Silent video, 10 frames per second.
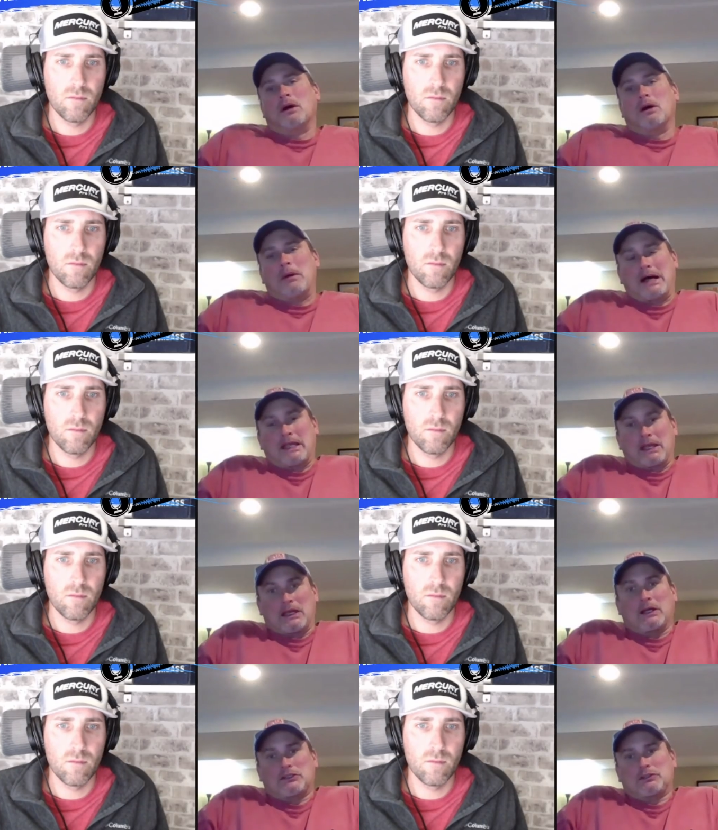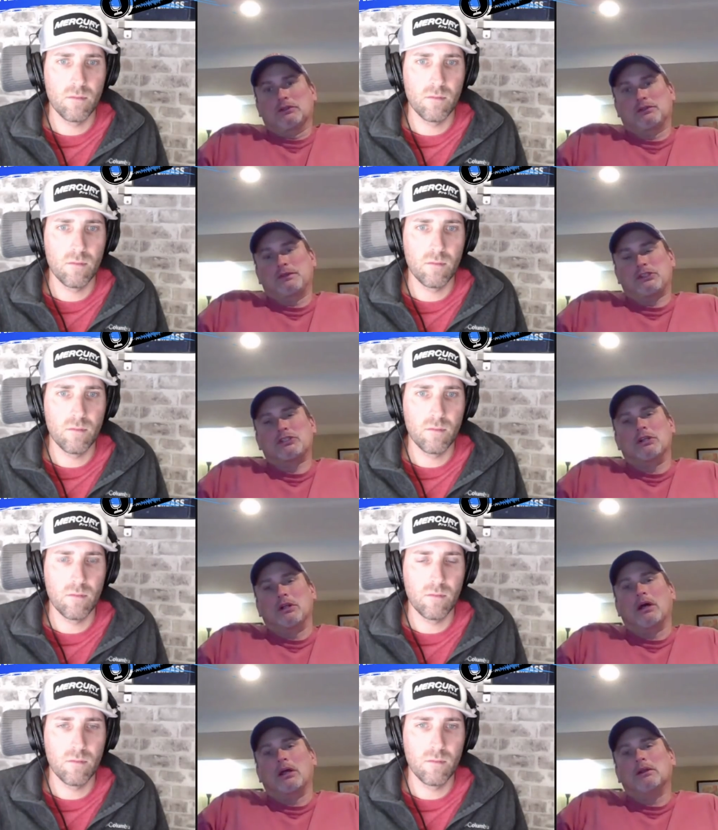Speaker 1: Uh, I can catch those fish at
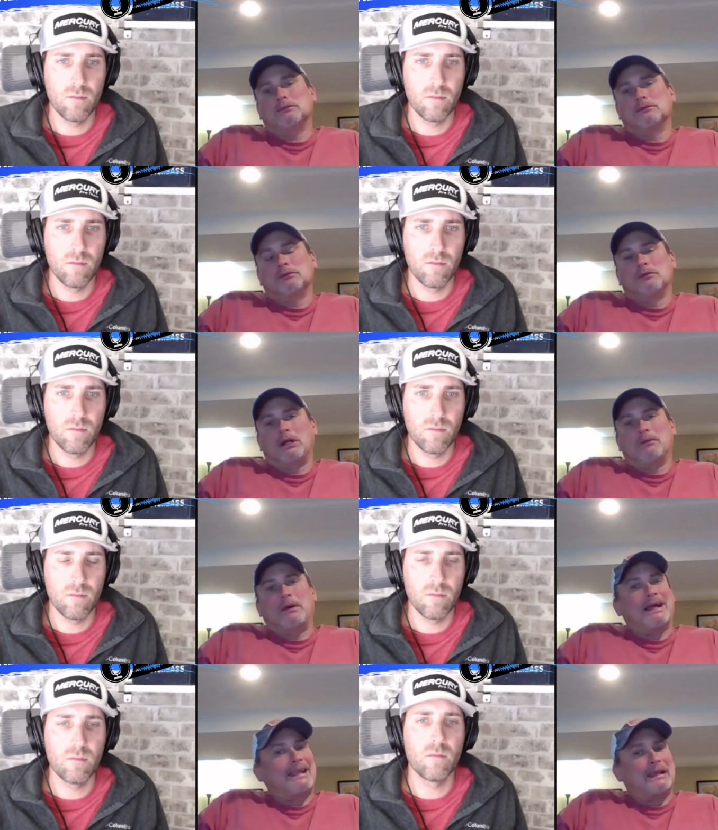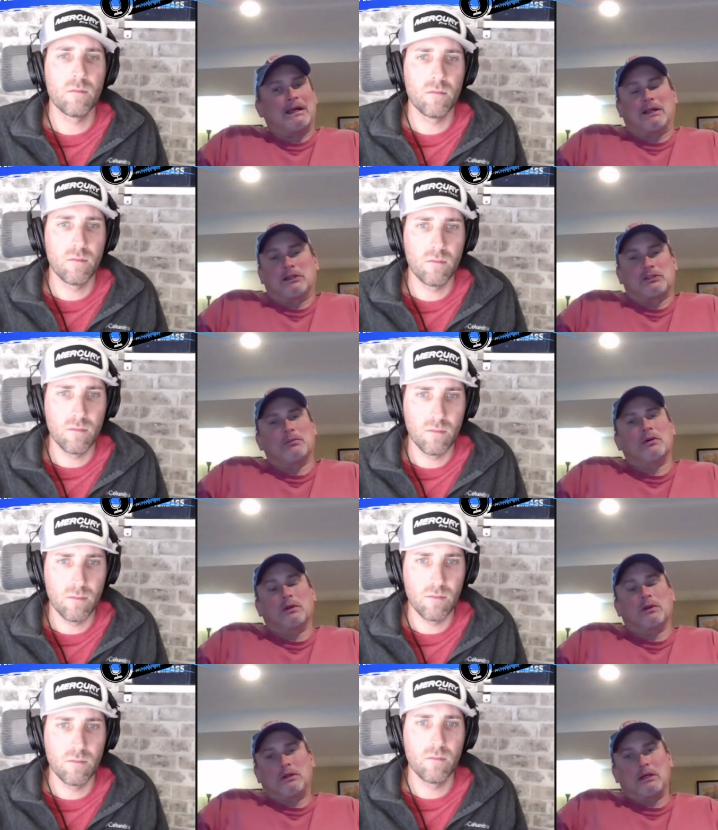night, right? I cannot catch them
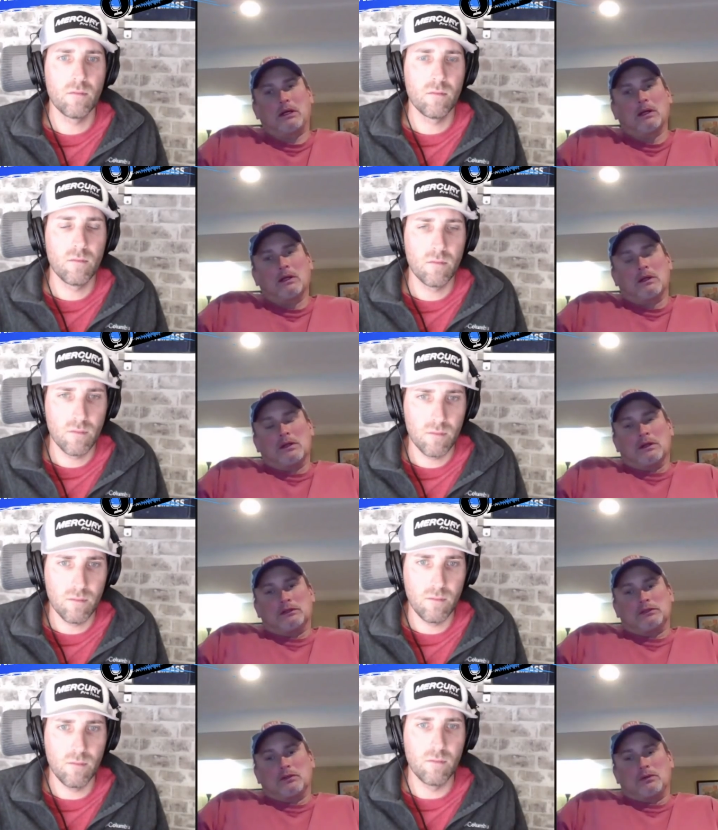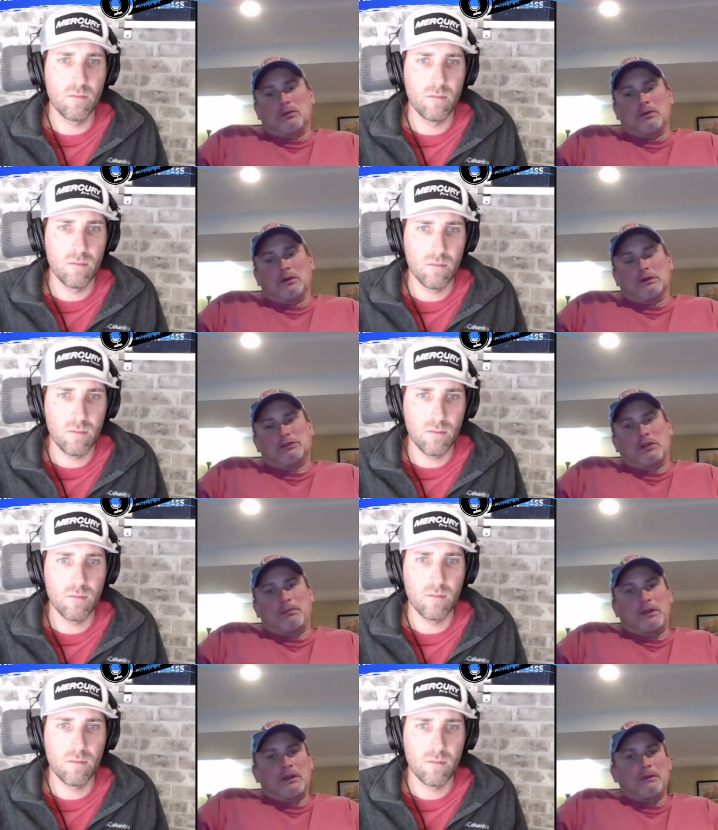during the day. Hmm. So there is
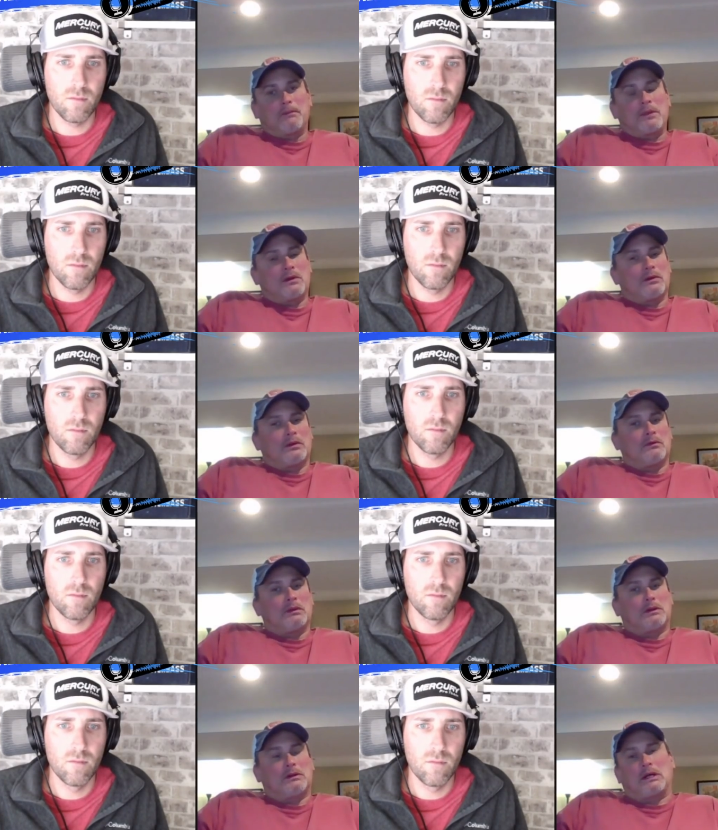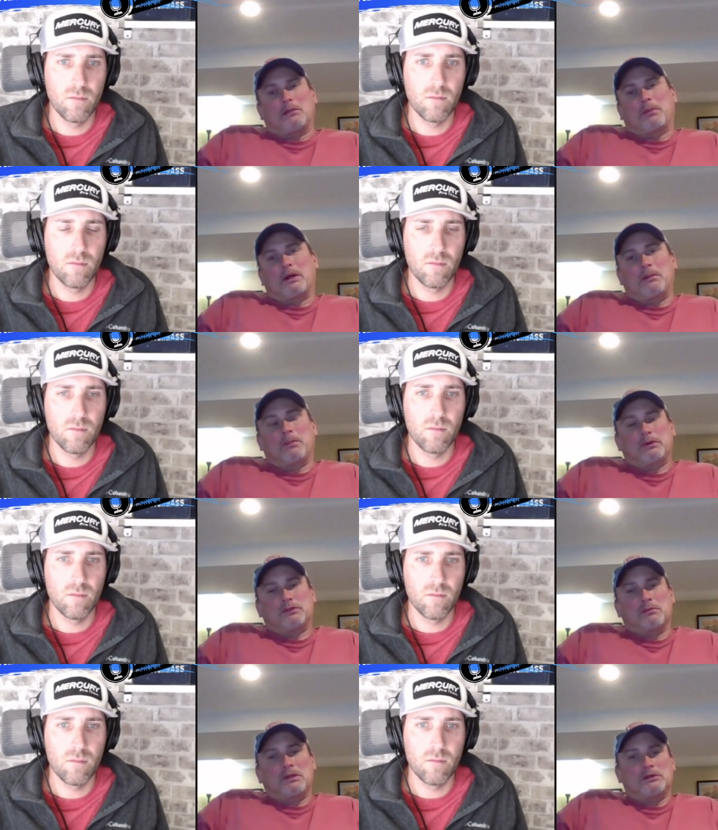something you know that that kind of probably puts
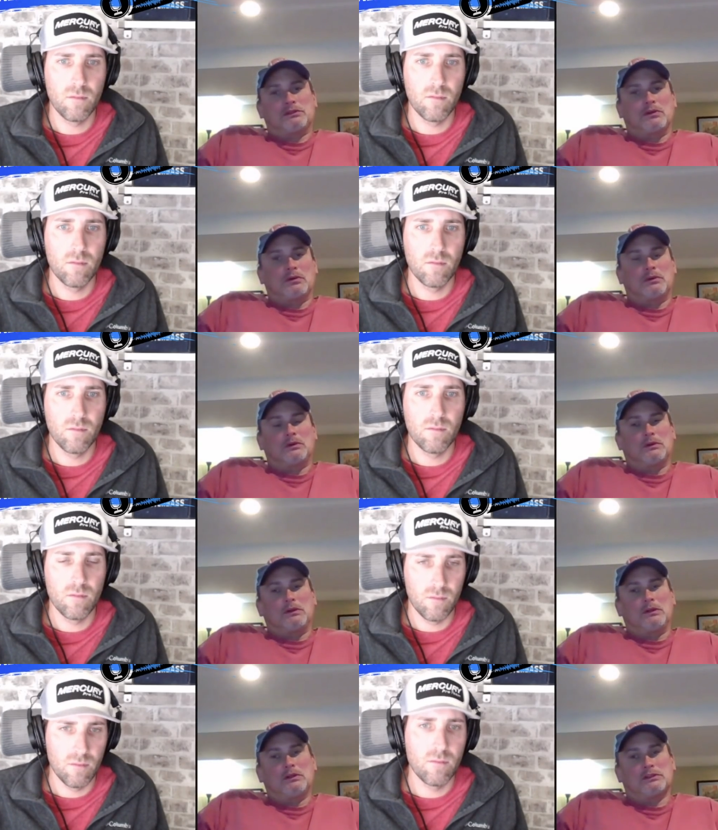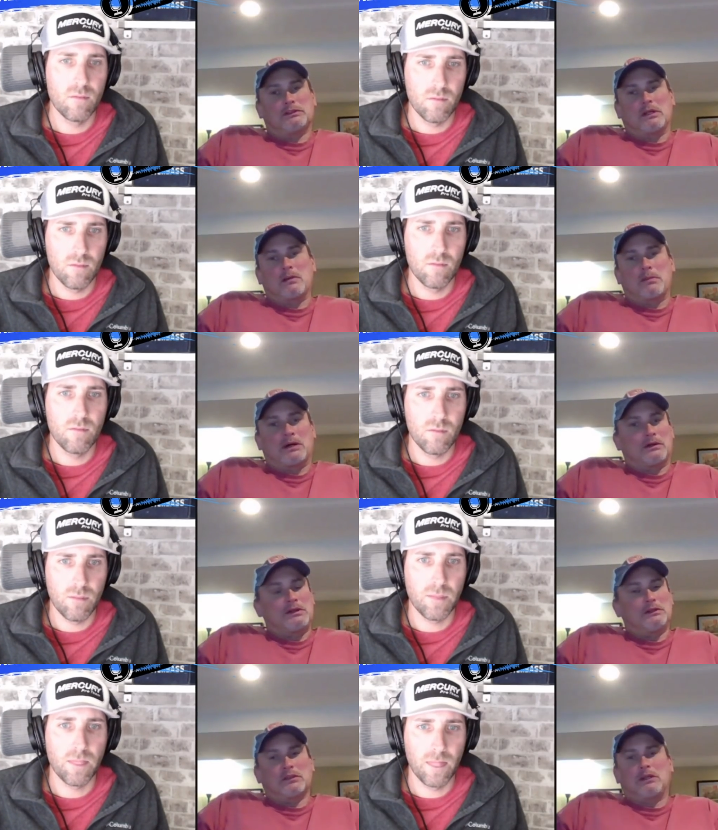them in a zone, and you just think about it.
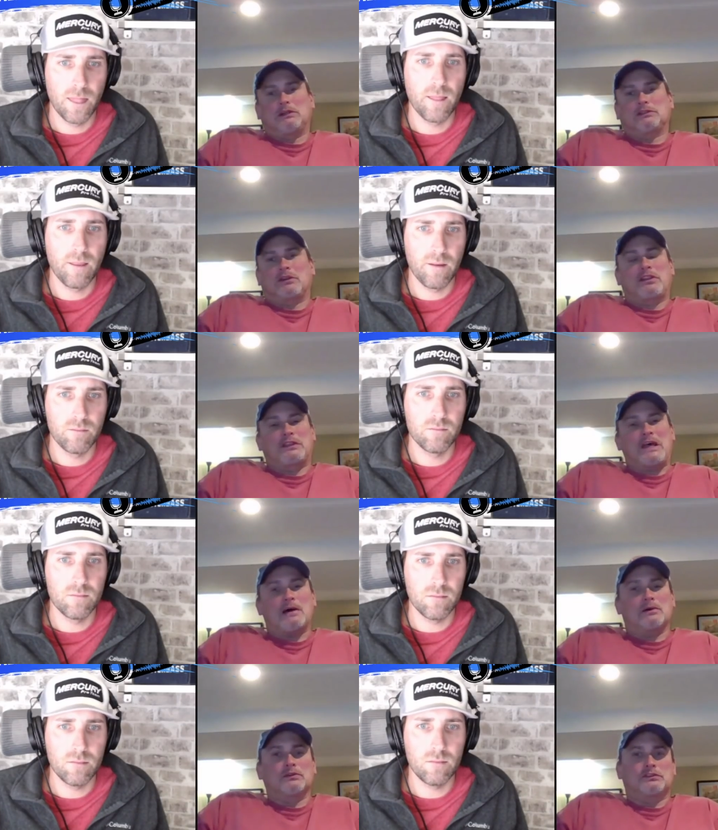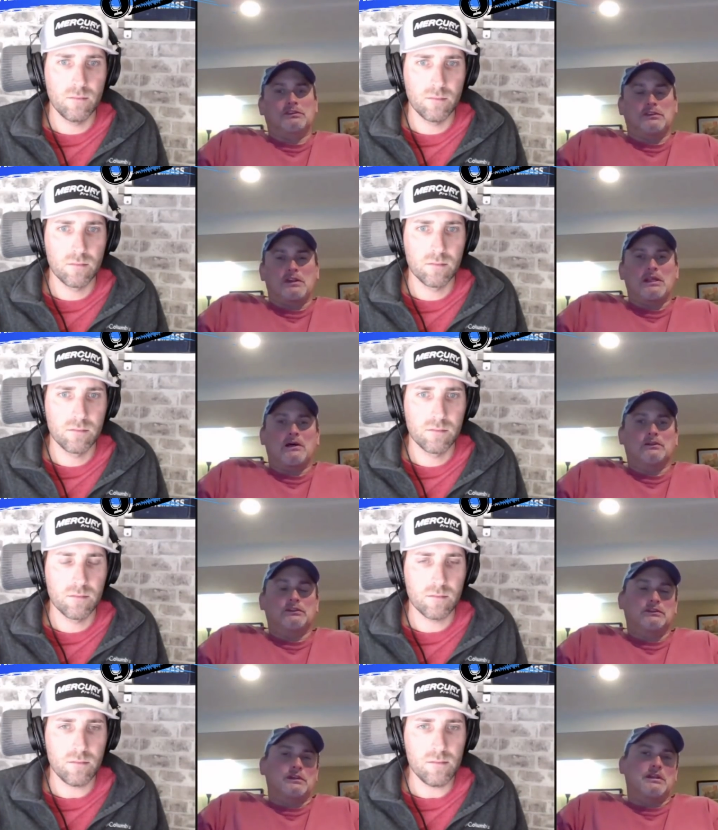These lakes are thousands and
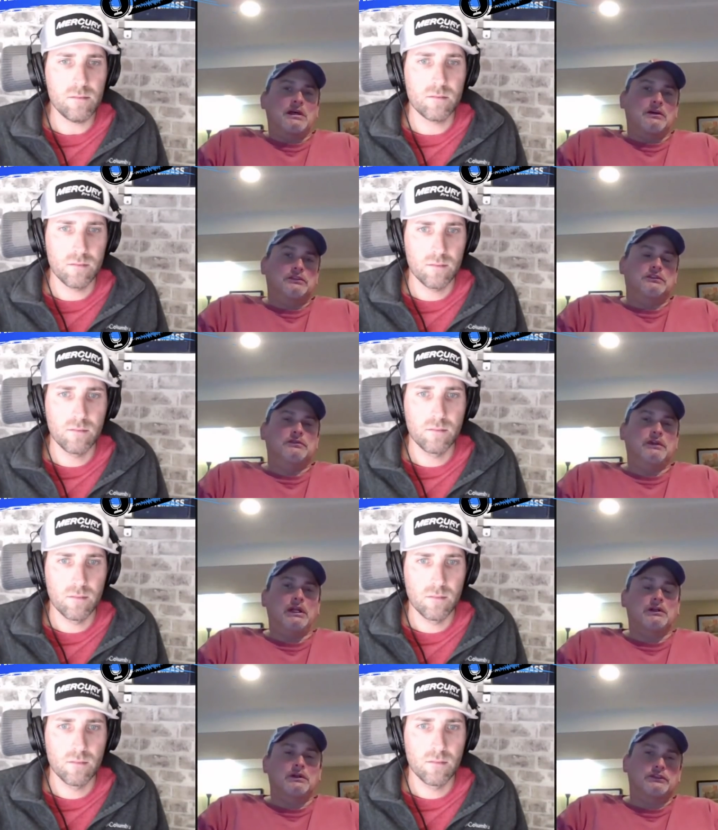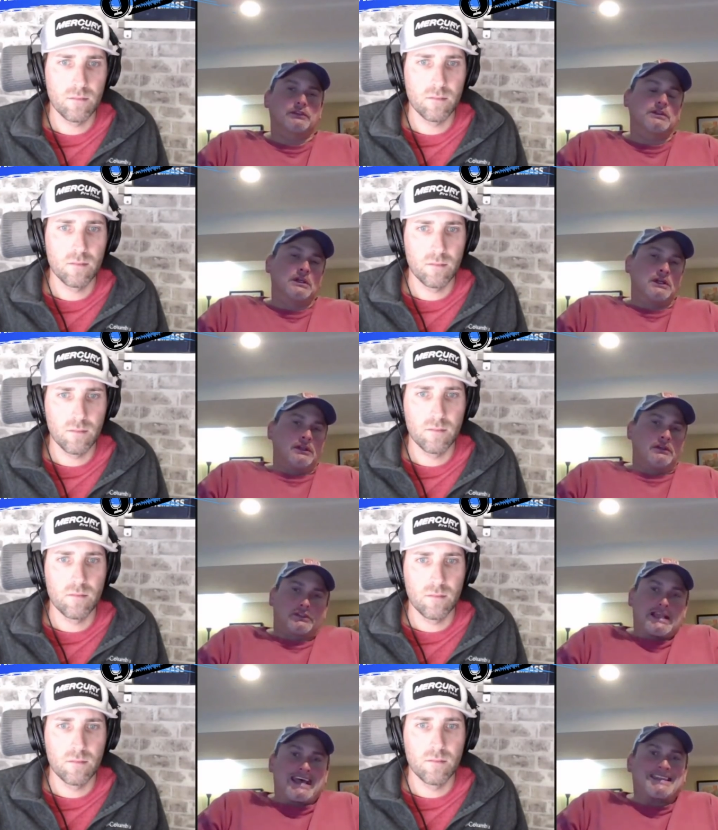thousands and thousands of acres, and
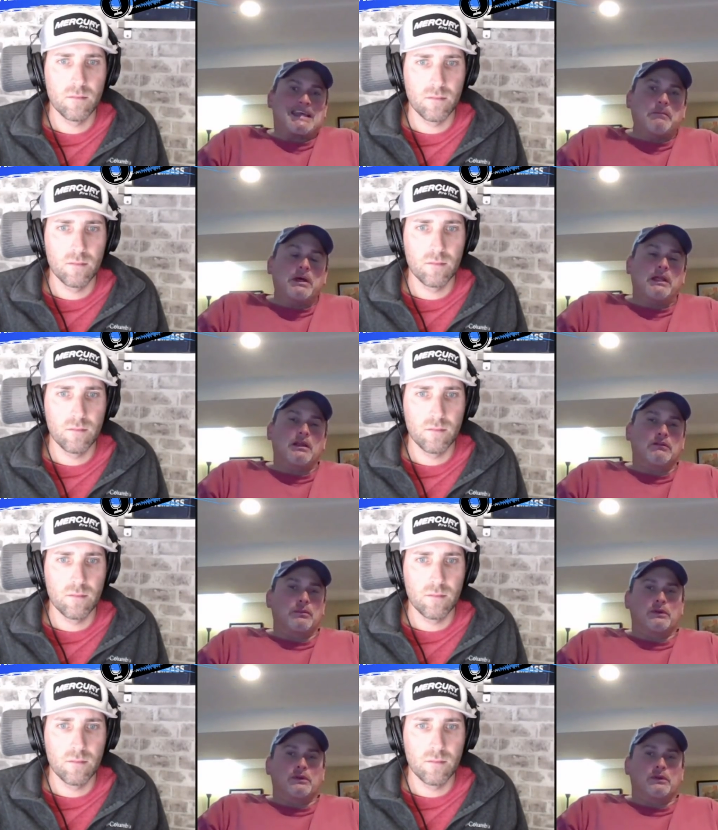there's not that many of